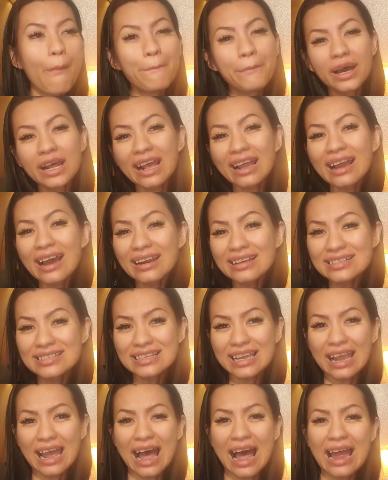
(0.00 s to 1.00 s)
But I gotta
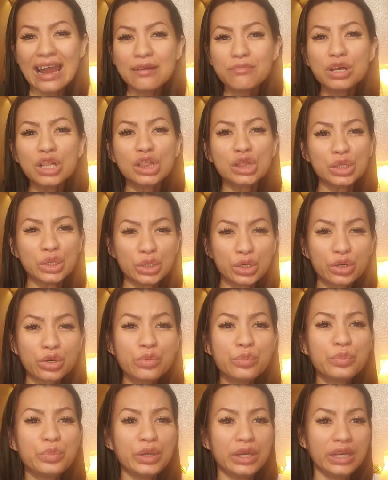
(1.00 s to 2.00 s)
say, I am a little
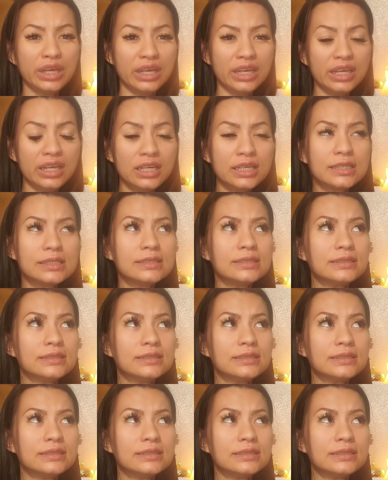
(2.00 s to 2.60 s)
bit